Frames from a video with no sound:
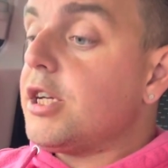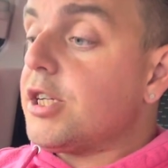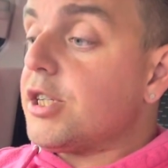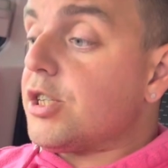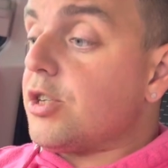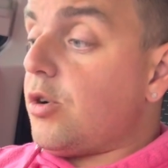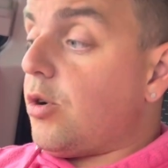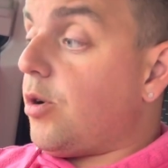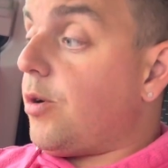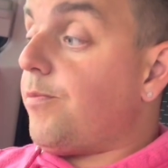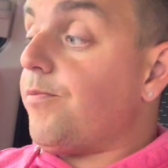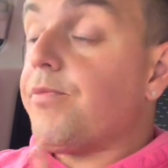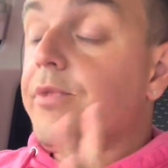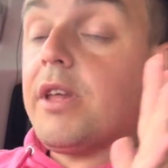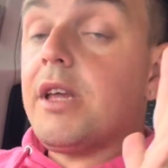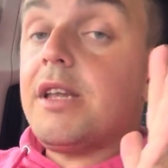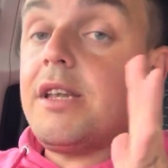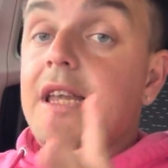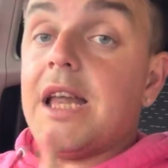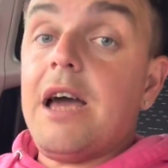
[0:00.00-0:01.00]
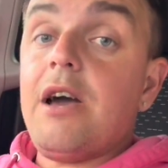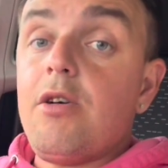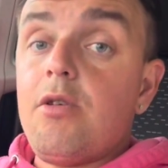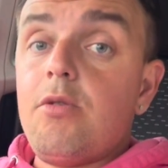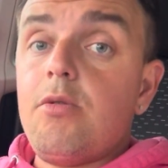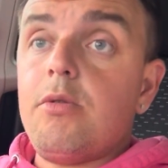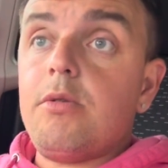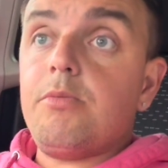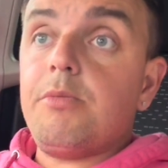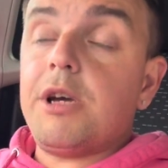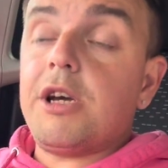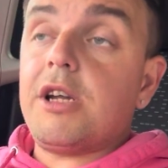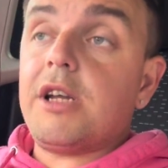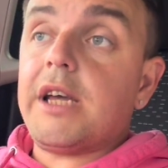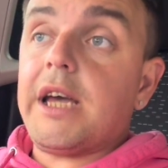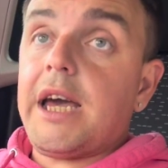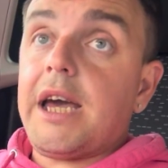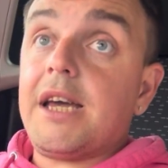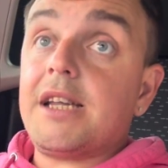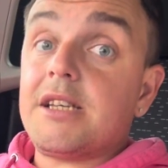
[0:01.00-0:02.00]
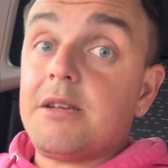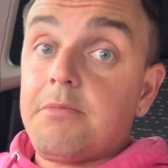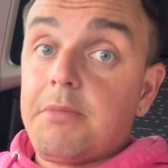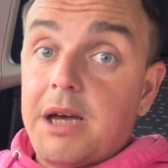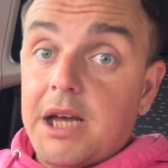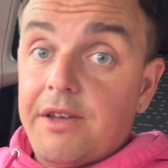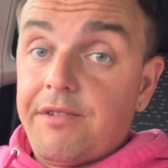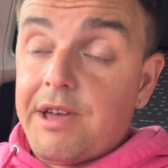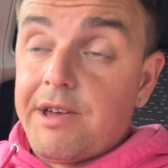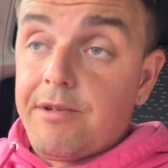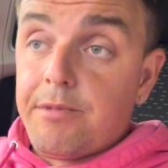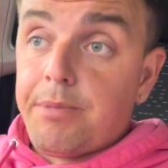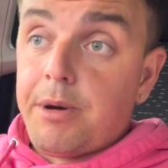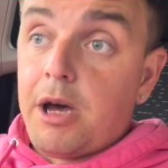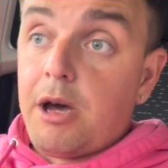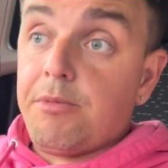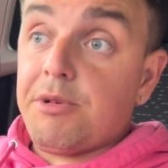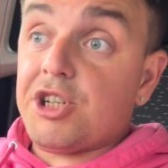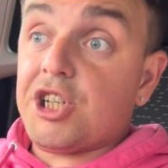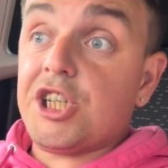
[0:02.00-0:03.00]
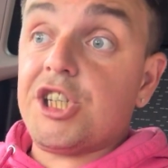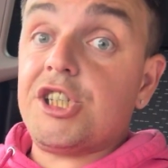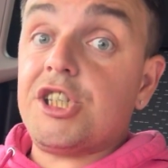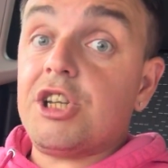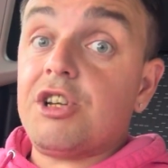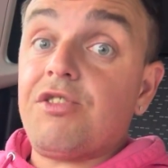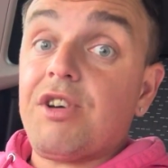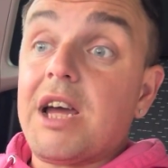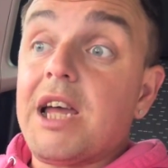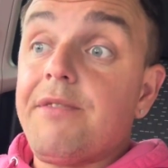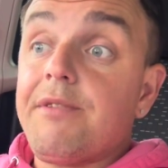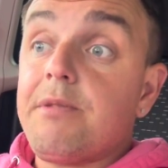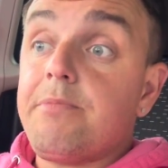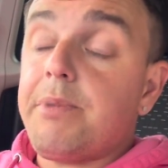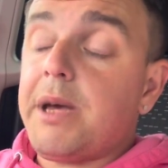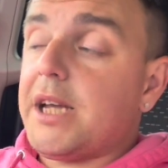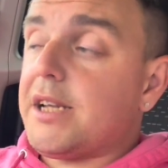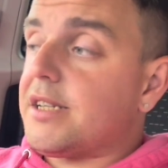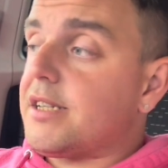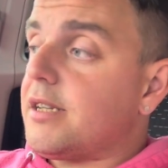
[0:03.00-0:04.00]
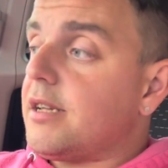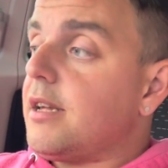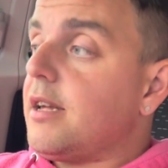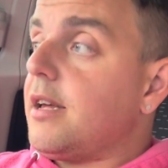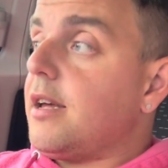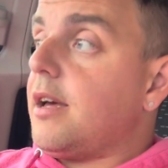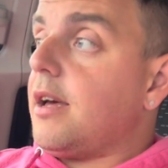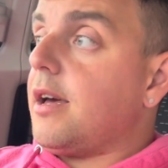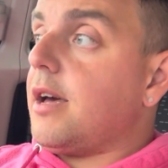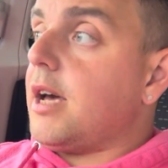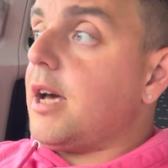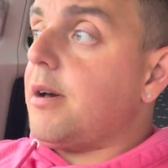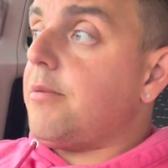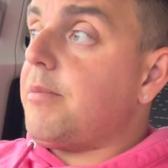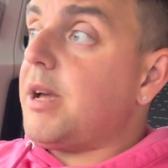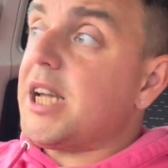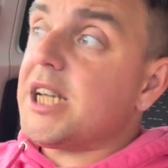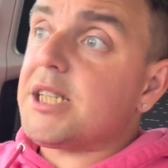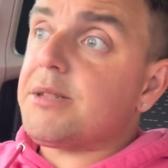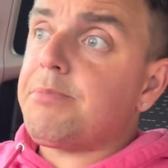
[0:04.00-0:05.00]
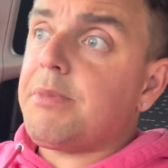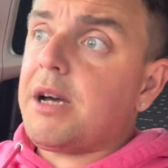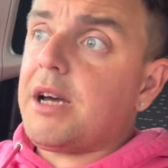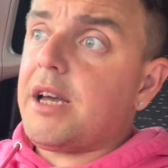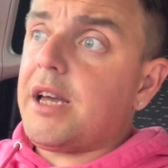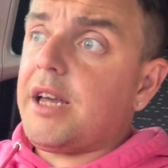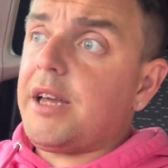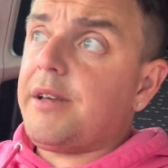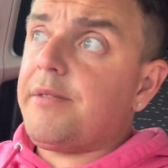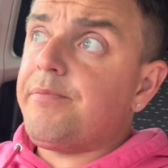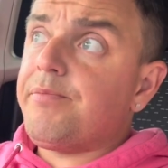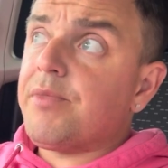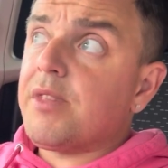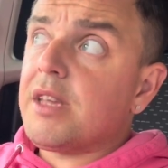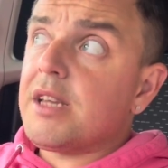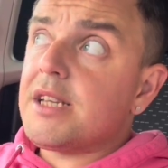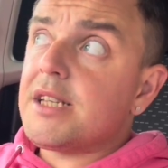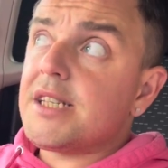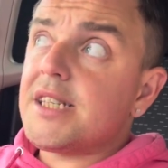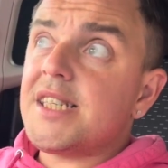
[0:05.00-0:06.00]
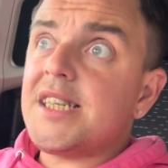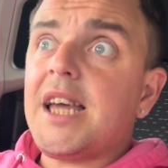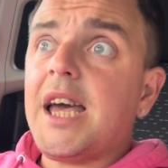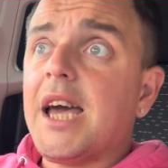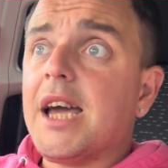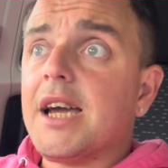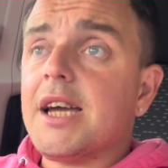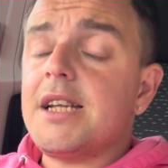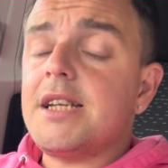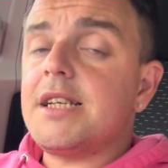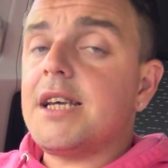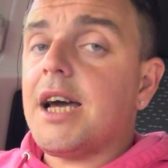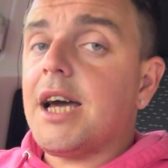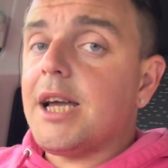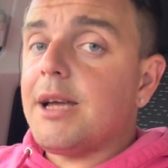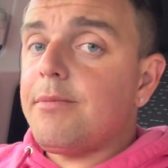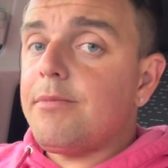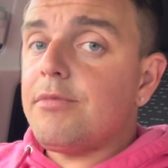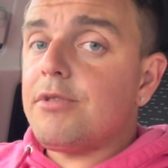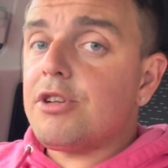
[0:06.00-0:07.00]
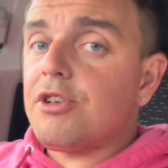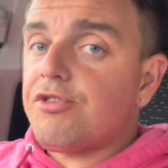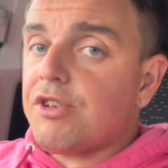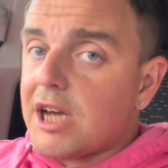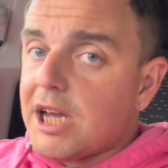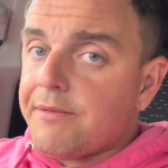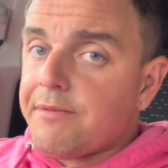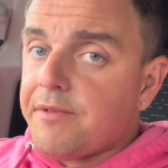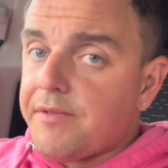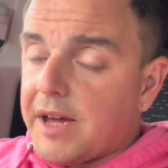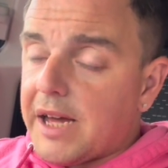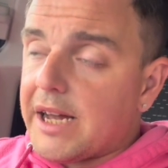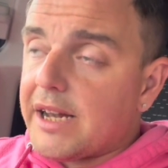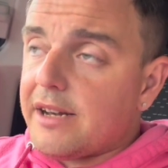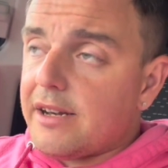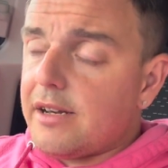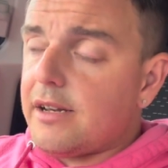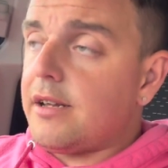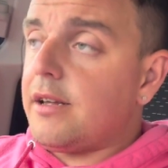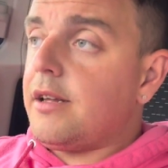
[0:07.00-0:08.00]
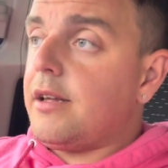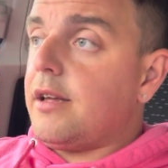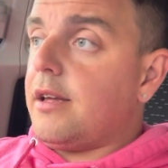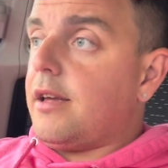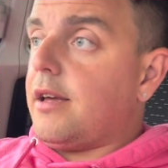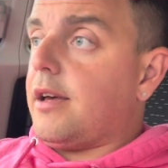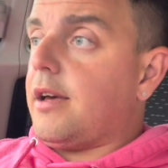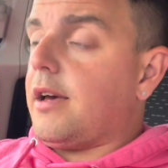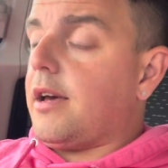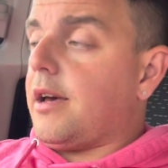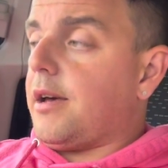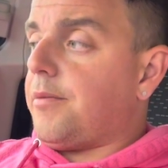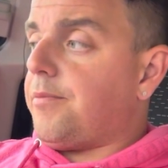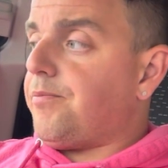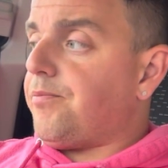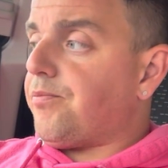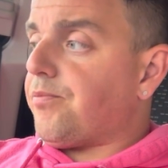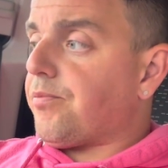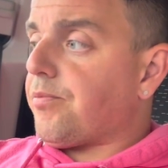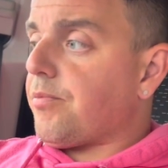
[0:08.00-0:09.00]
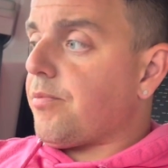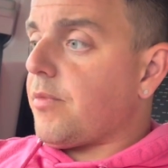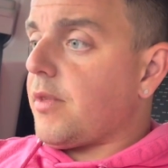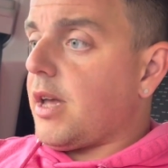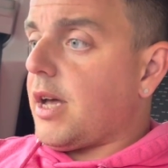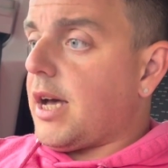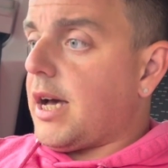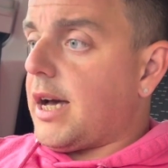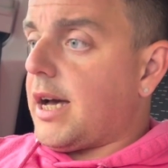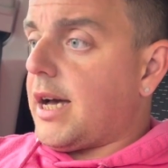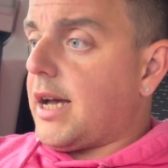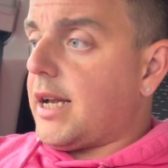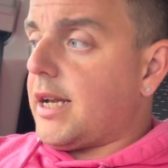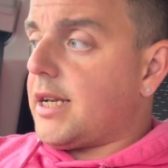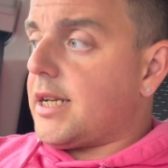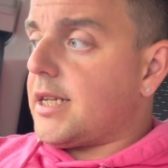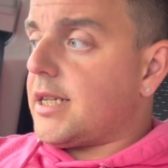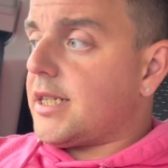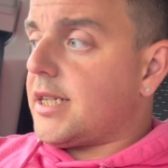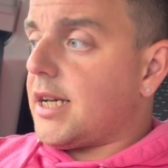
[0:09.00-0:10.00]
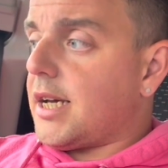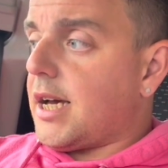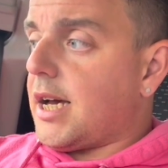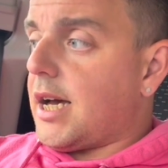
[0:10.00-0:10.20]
So now we're going to get to my favorite part, which is the driving bit. It's my second time to drive a van, and